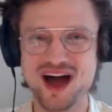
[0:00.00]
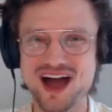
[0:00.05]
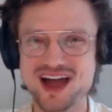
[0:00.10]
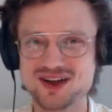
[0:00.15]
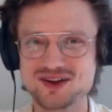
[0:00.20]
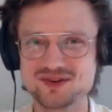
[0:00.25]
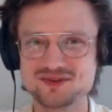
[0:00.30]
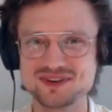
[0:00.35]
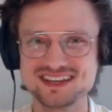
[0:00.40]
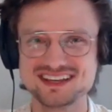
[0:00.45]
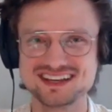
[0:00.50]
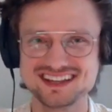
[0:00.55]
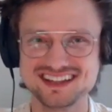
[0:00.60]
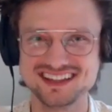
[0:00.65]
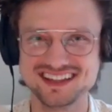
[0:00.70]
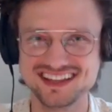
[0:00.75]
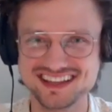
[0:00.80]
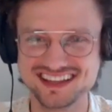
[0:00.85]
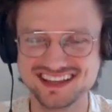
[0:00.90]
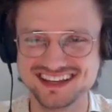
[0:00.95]
why are we
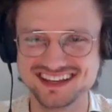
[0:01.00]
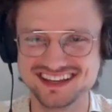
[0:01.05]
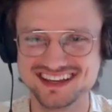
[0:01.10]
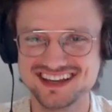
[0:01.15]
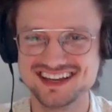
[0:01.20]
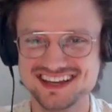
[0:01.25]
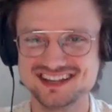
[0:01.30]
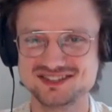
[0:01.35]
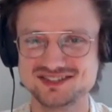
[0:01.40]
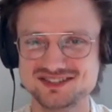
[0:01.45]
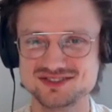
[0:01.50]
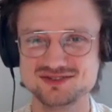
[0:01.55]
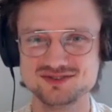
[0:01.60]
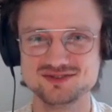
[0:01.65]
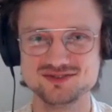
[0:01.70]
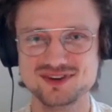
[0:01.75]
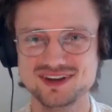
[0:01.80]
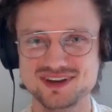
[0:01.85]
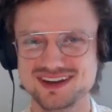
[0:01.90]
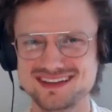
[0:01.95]
clinging
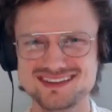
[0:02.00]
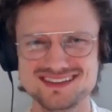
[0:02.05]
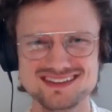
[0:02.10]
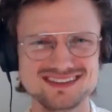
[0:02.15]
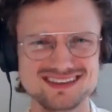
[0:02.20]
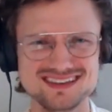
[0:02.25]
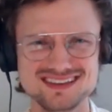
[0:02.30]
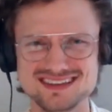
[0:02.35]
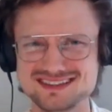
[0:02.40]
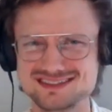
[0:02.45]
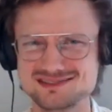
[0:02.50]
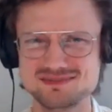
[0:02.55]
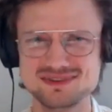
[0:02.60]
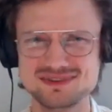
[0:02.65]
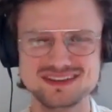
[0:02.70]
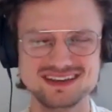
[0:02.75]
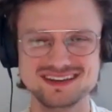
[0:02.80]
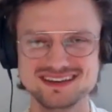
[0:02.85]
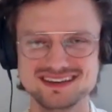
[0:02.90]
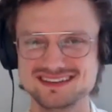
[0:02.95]
to these
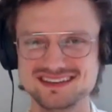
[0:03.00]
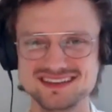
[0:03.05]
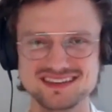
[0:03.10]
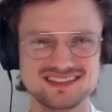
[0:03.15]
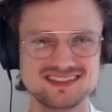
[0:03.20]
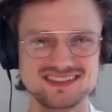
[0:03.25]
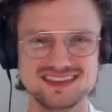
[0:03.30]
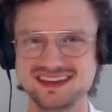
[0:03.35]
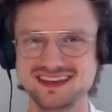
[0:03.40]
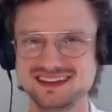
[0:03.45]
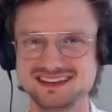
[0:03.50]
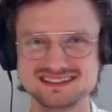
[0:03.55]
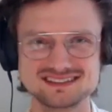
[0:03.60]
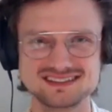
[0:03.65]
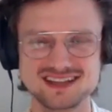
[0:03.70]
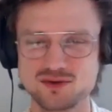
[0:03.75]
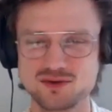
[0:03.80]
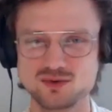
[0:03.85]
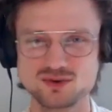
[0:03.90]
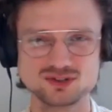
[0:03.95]
being the things
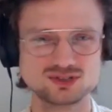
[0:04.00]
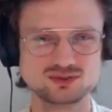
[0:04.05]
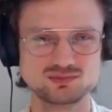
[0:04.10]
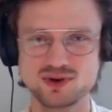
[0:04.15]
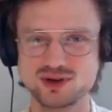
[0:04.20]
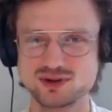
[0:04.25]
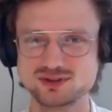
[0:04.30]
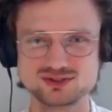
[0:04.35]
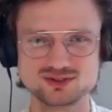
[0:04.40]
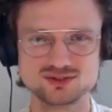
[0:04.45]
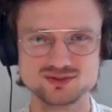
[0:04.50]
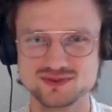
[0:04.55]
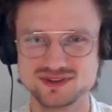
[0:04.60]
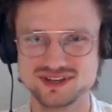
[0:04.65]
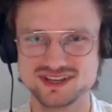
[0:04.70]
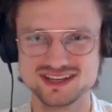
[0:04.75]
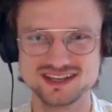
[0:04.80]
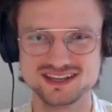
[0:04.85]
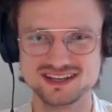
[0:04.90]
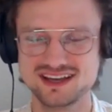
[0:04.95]
that we're supposed to mm-hmm.
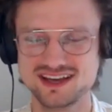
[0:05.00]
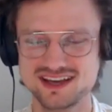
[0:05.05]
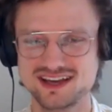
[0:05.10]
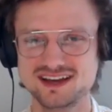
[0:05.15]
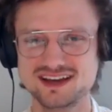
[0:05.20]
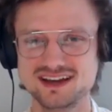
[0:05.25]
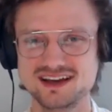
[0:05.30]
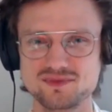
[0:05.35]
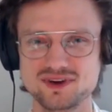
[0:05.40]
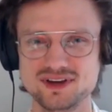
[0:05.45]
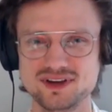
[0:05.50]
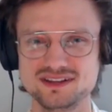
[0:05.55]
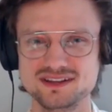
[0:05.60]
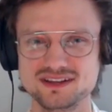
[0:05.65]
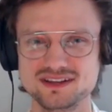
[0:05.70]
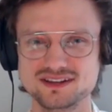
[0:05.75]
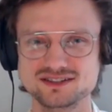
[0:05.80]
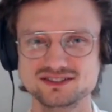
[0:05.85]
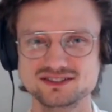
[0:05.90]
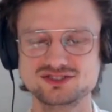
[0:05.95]
read when
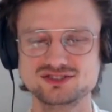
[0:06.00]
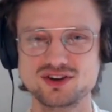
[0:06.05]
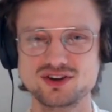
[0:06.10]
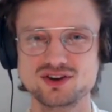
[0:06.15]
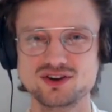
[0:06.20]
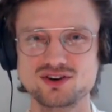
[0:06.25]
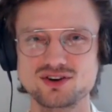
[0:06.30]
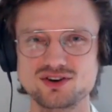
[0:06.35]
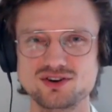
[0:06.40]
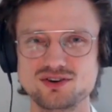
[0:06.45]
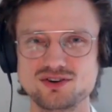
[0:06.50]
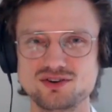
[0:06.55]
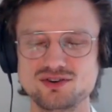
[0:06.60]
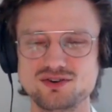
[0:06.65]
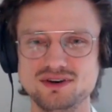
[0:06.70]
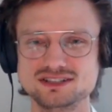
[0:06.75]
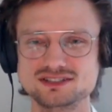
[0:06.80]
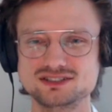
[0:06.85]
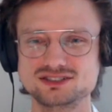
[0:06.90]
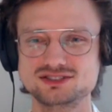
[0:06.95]
there's yeah. so
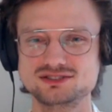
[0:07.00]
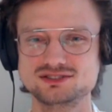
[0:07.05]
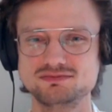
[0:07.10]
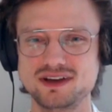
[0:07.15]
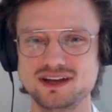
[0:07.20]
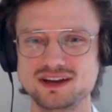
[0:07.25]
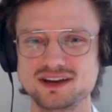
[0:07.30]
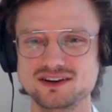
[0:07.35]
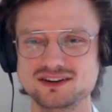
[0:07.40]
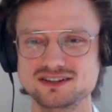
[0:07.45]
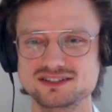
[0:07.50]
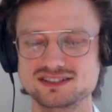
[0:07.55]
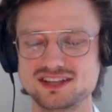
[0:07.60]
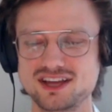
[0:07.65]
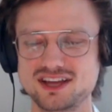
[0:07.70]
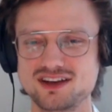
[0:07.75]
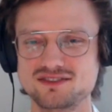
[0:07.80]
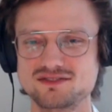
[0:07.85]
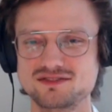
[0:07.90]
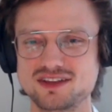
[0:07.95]
much better
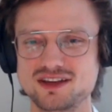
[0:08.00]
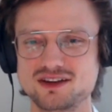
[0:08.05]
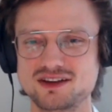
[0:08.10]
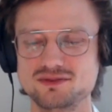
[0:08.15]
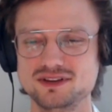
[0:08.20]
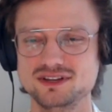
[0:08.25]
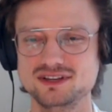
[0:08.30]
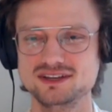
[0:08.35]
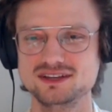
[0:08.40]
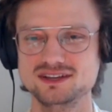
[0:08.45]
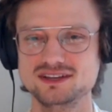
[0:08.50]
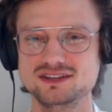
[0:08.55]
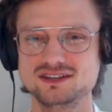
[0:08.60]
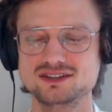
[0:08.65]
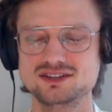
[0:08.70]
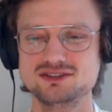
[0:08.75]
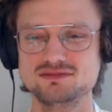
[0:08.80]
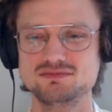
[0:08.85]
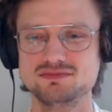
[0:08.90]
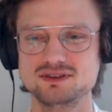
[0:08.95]
stuff that we
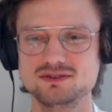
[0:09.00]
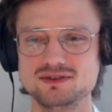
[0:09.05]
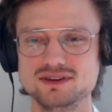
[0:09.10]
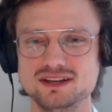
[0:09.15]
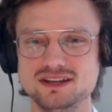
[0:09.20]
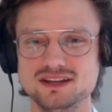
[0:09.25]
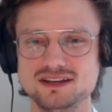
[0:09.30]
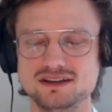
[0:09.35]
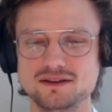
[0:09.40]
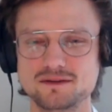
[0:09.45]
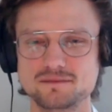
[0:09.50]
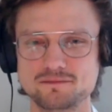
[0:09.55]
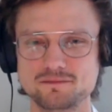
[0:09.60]
could be reading.